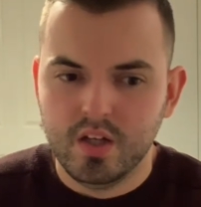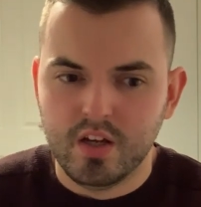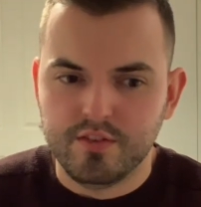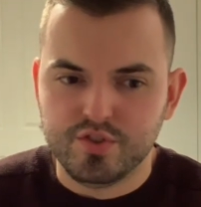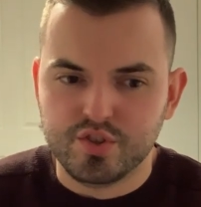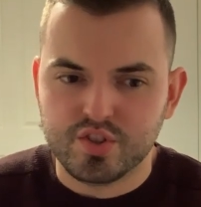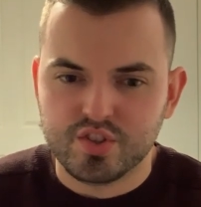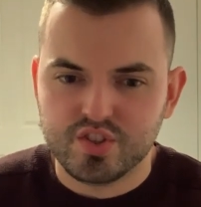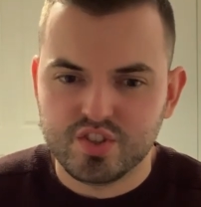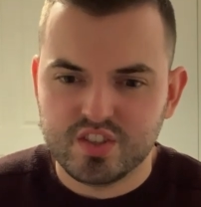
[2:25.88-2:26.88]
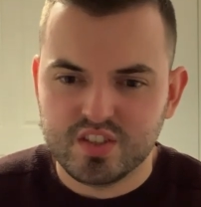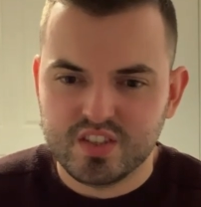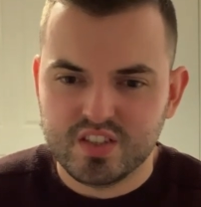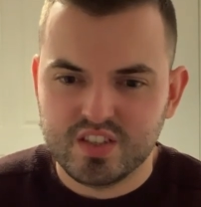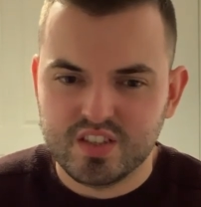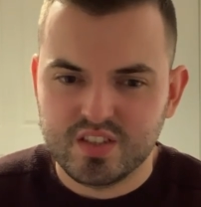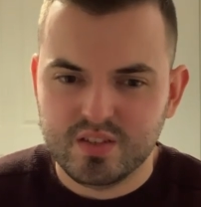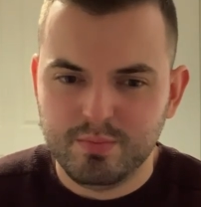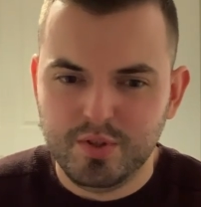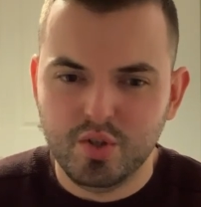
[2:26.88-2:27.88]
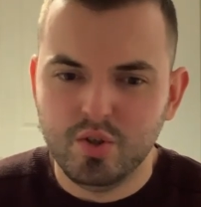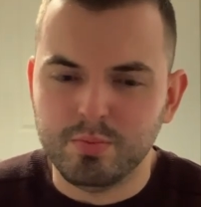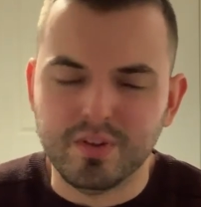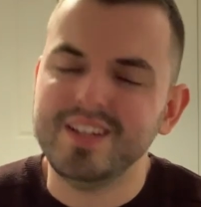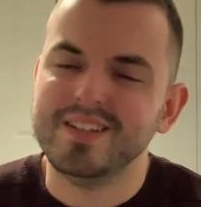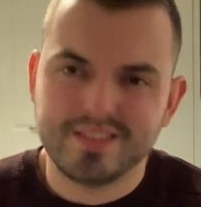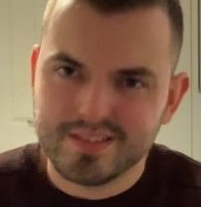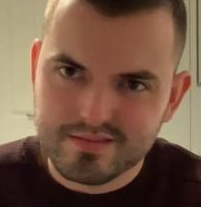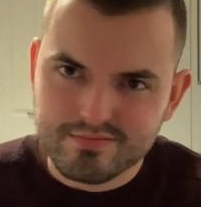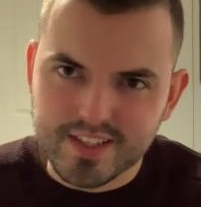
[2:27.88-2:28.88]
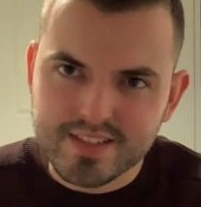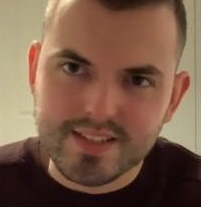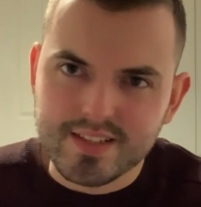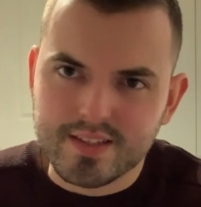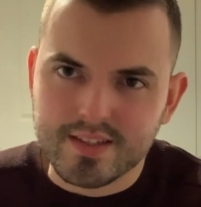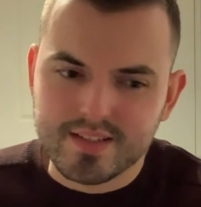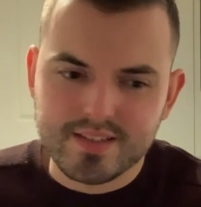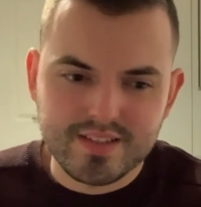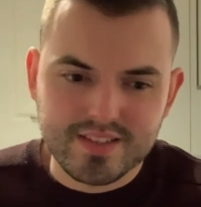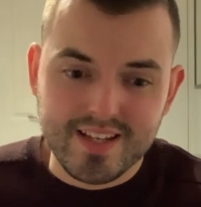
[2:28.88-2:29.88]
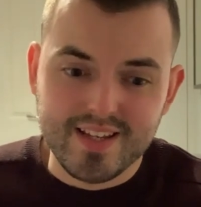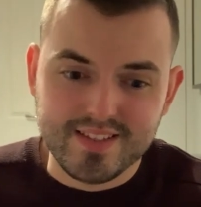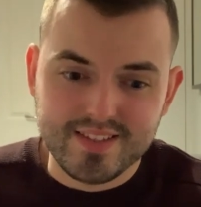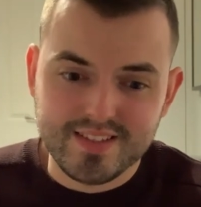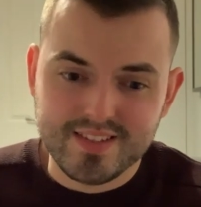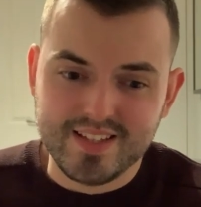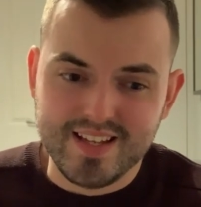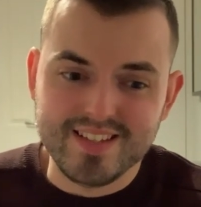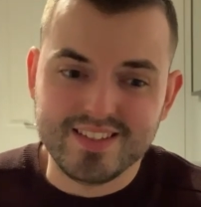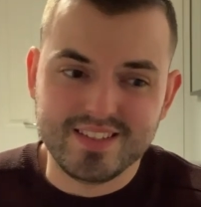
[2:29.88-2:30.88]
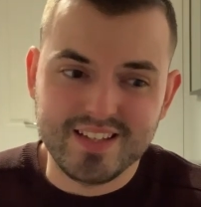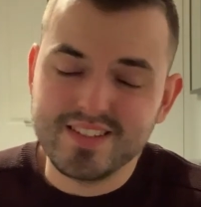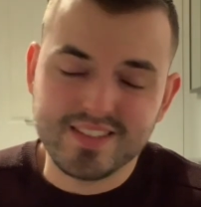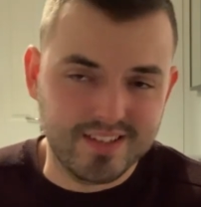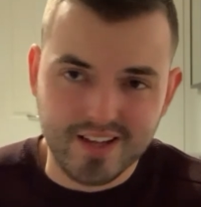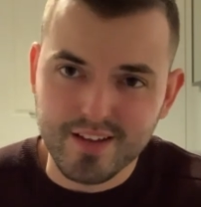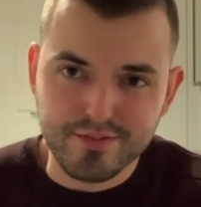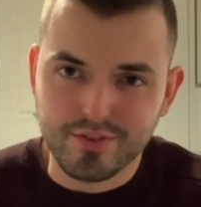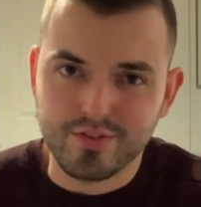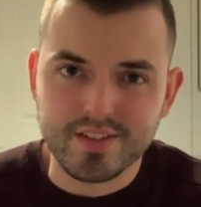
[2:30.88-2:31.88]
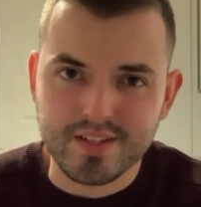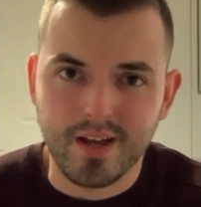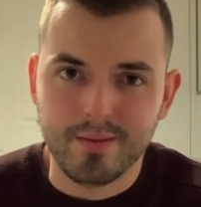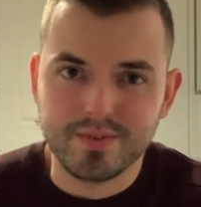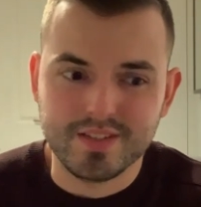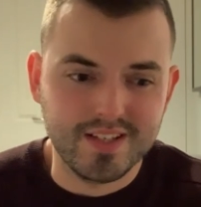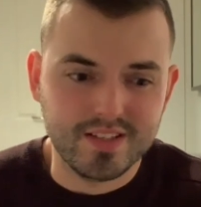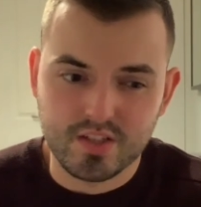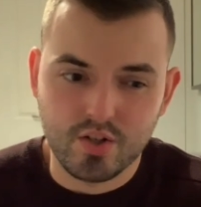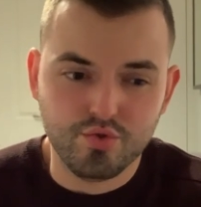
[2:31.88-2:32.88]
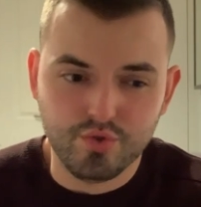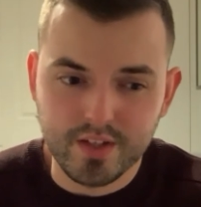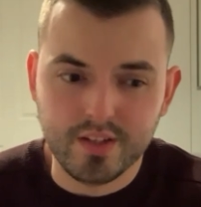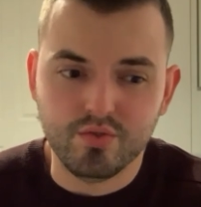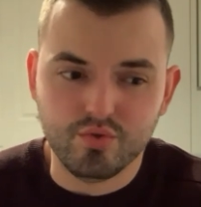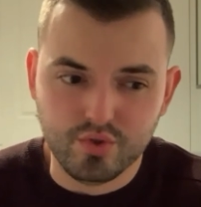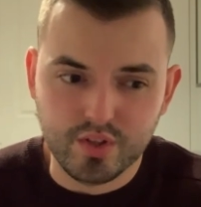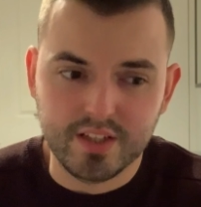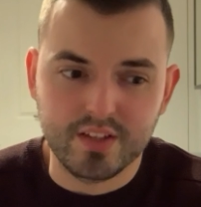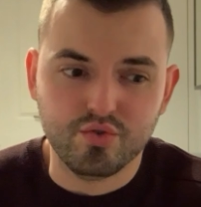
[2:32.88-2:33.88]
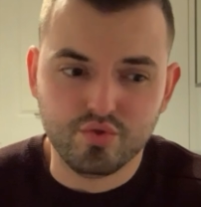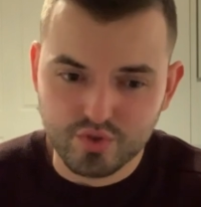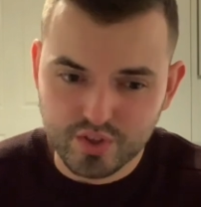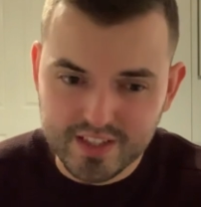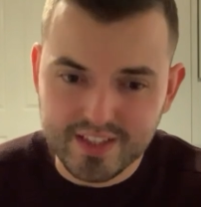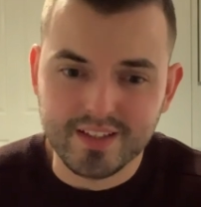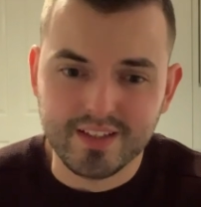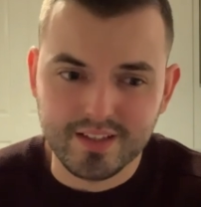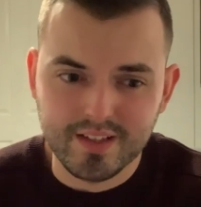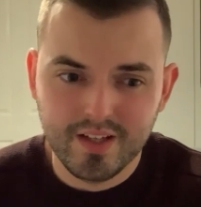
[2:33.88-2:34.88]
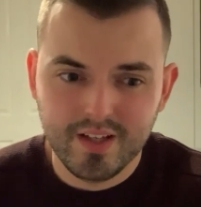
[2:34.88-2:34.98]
of just uh, pure bliss listening to this is is is to die for at times. It's a really, really, really